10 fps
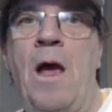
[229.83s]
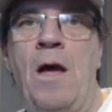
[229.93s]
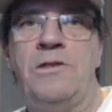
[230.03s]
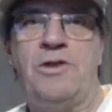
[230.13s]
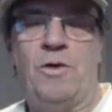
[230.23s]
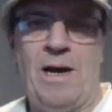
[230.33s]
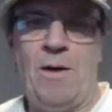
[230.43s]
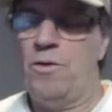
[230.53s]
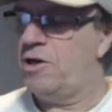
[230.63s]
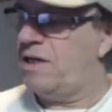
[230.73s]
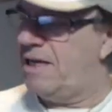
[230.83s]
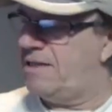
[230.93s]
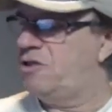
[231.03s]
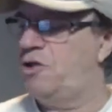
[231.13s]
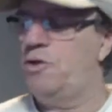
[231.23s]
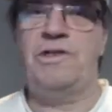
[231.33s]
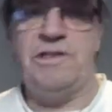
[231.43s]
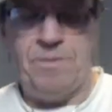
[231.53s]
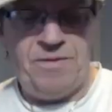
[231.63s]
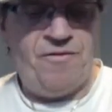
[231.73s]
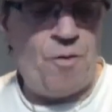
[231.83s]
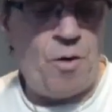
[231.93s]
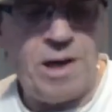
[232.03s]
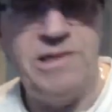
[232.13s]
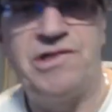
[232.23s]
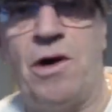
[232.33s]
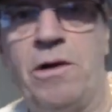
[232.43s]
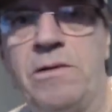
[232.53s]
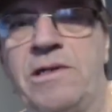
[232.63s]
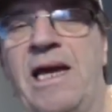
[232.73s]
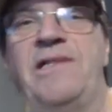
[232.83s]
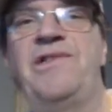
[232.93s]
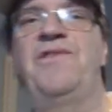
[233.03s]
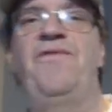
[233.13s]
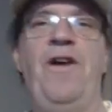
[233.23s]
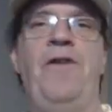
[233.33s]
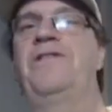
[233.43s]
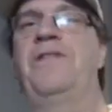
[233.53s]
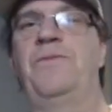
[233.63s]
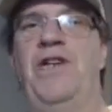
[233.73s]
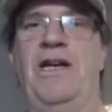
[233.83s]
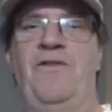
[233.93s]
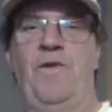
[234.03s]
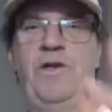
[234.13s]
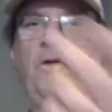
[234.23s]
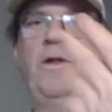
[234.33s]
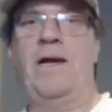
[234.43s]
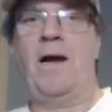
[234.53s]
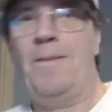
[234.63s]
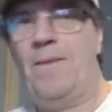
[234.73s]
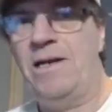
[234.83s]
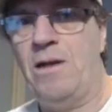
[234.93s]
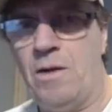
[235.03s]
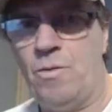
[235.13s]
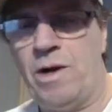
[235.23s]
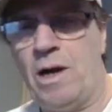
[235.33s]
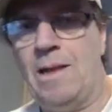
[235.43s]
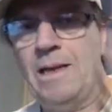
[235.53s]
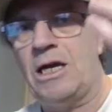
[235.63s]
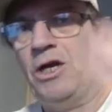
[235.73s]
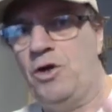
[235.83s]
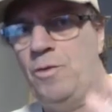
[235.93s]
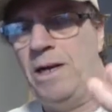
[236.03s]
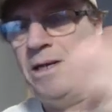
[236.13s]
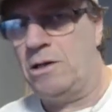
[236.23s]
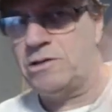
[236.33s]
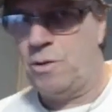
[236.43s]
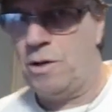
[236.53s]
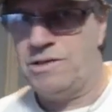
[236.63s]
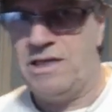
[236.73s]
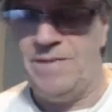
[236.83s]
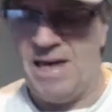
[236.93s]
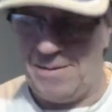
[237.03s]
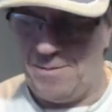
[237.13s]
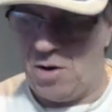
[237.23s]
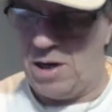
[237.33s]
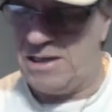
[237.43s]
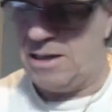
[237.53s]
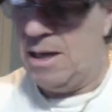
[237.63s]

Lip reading: So now we're looking at the juices. And before I start, taste is very subjective. What you like, I might not. What I like, you might not. So we always keep that in mind.